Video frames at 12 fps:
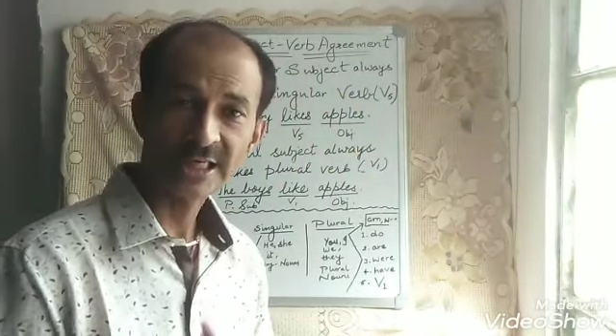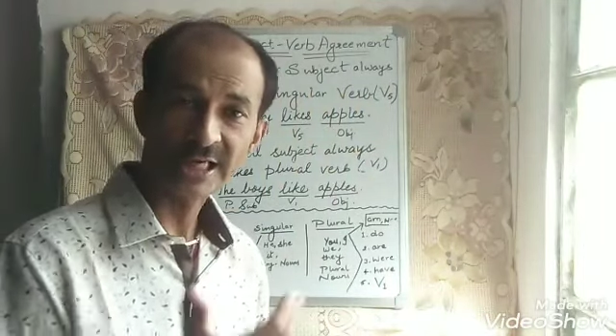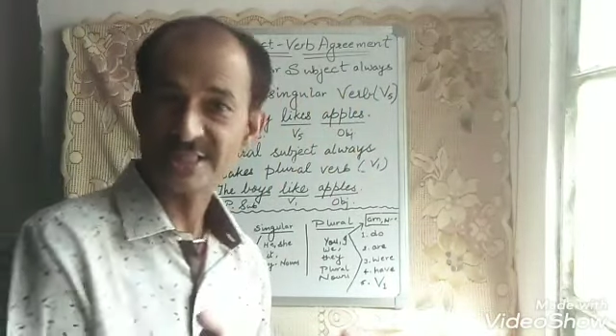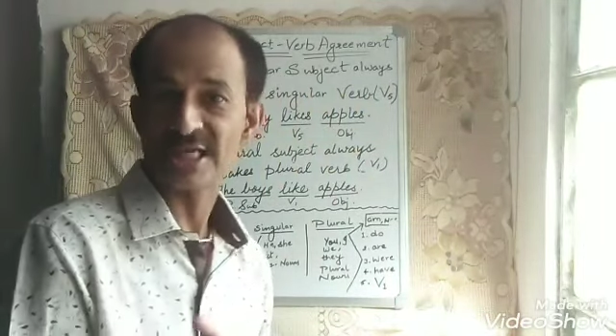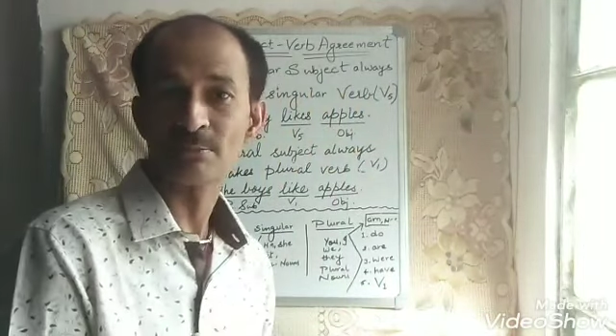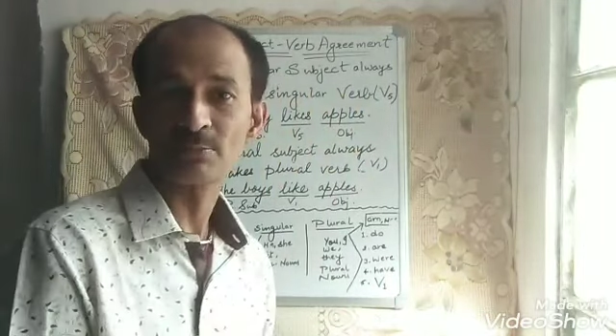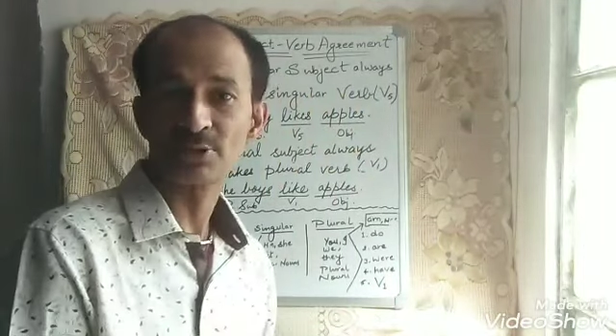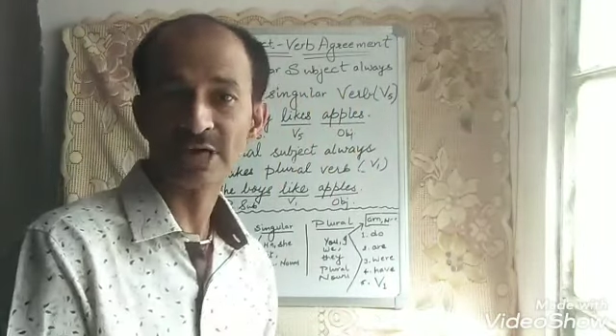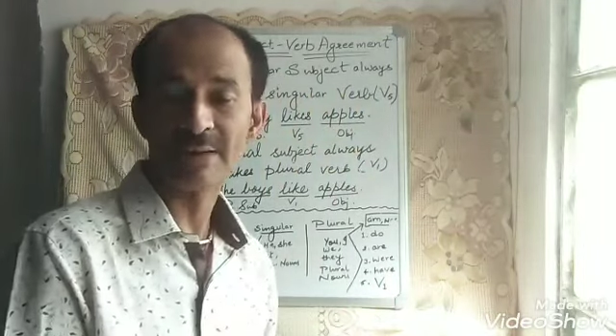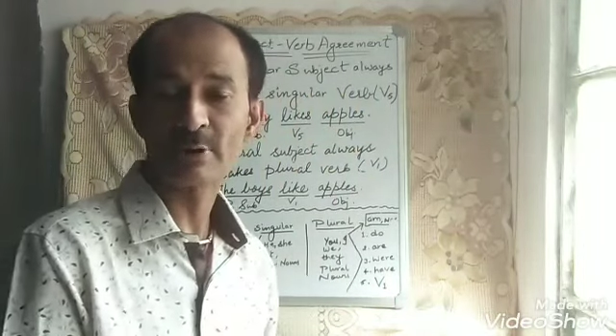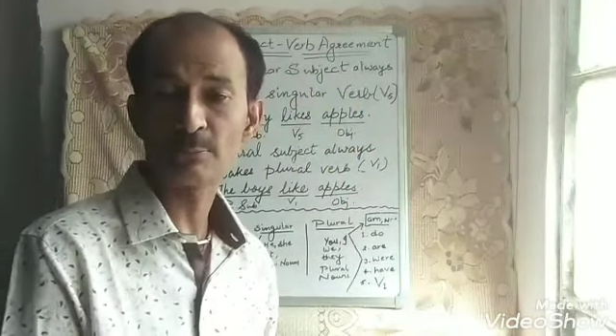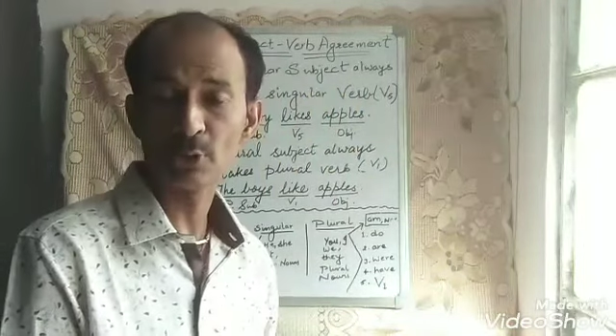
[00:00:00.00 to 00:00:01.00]
get some
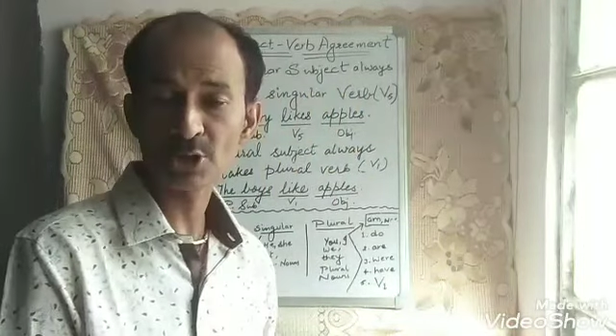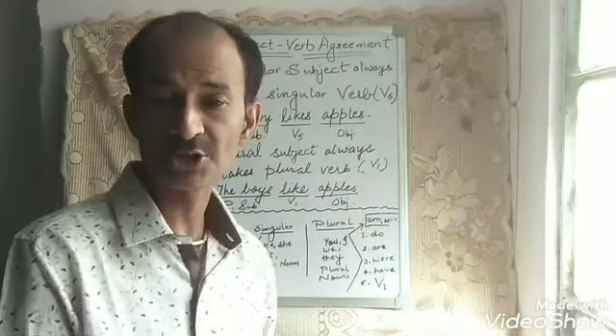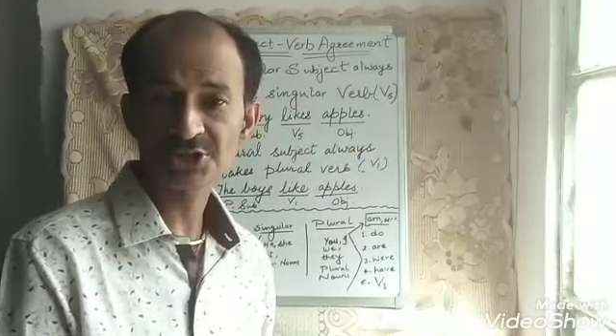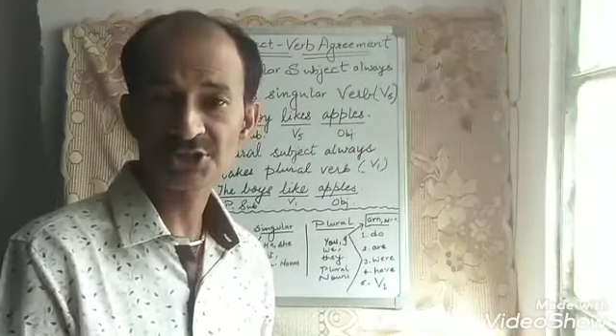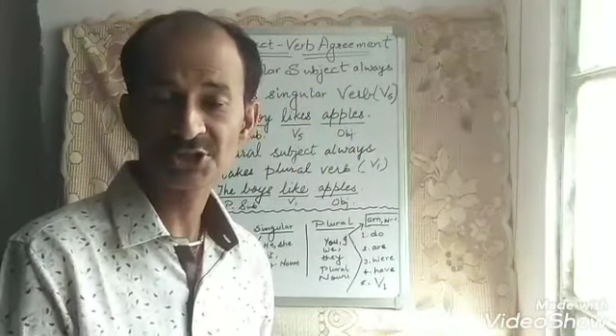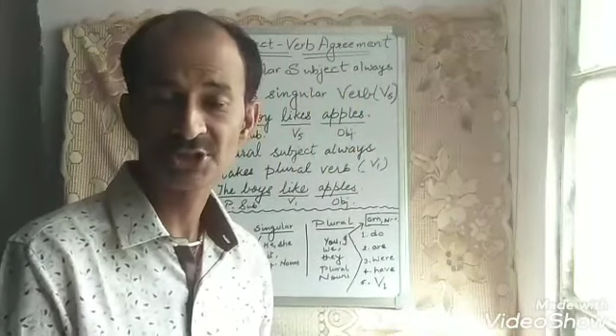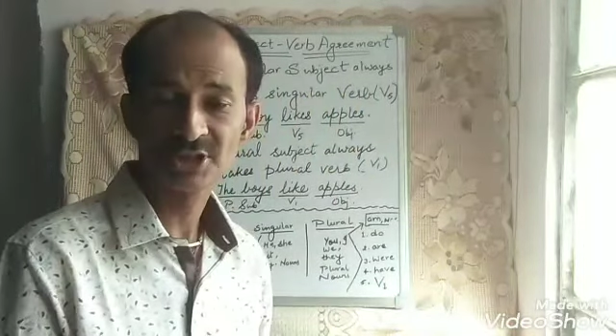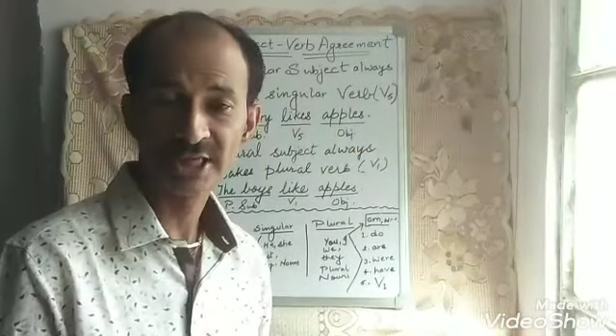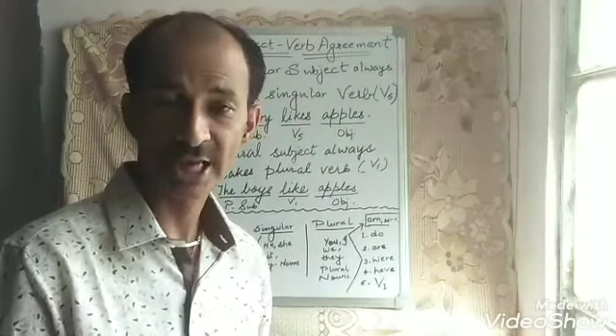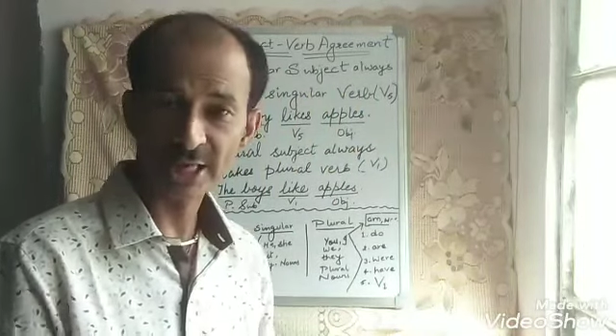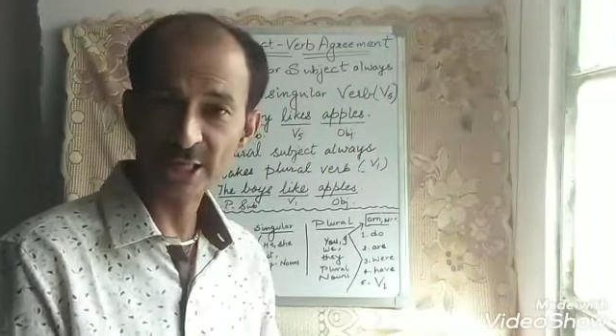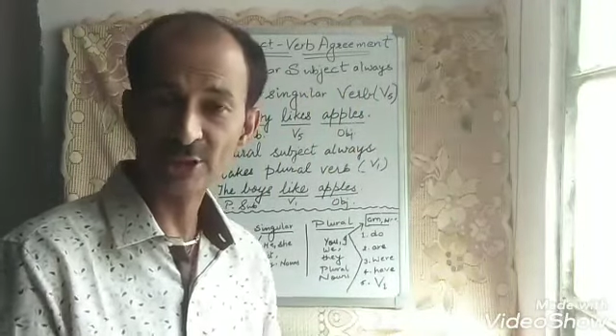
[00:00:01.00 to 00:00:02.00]
grammar books,
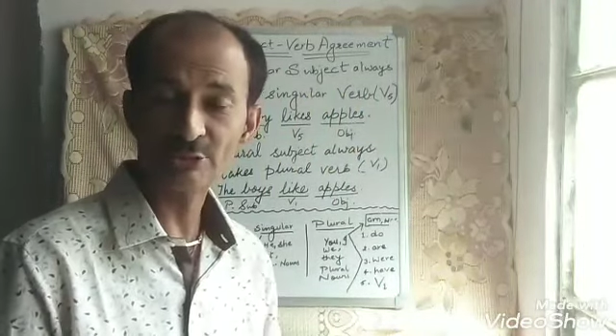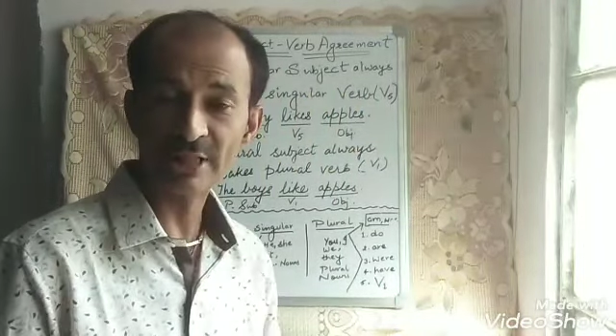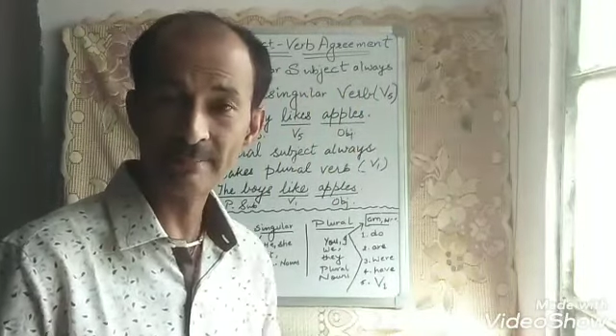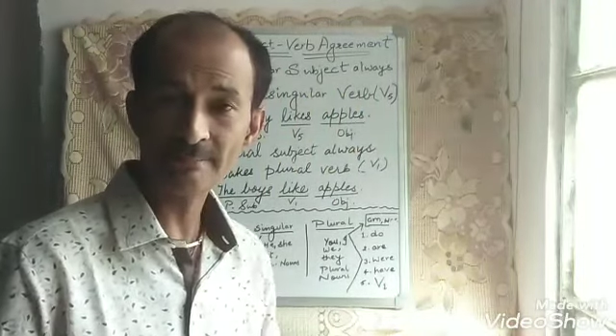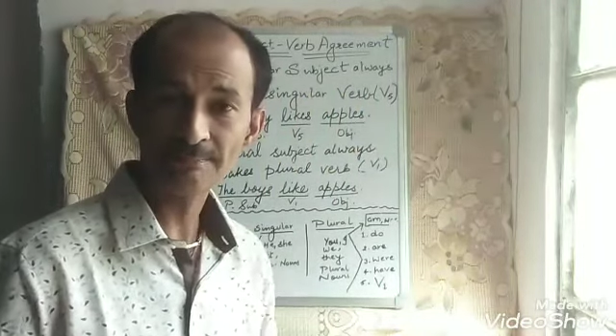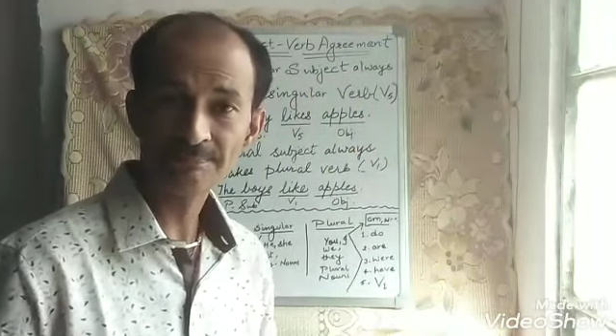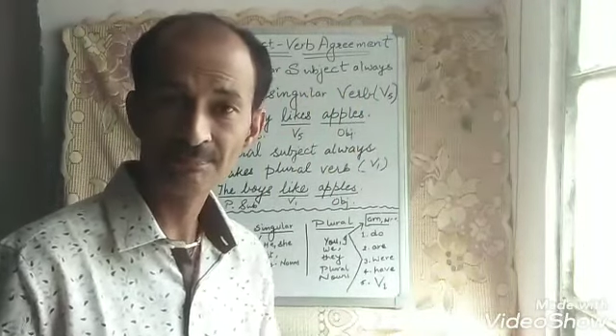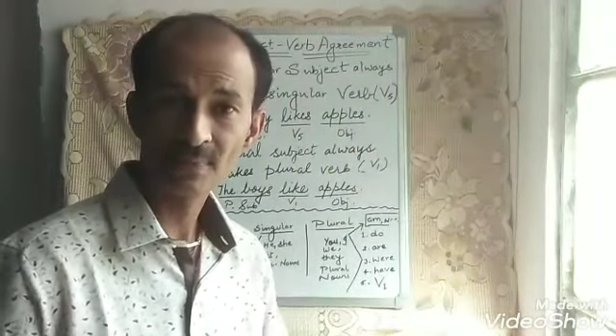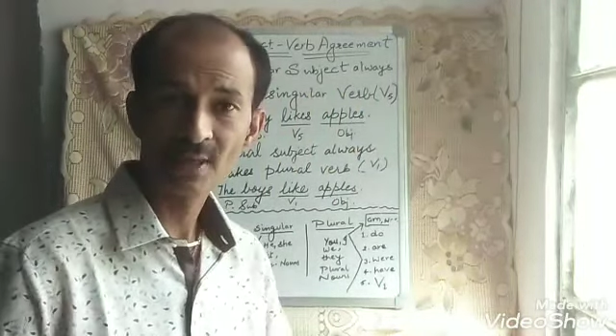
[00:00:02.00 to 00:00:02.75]
get into them,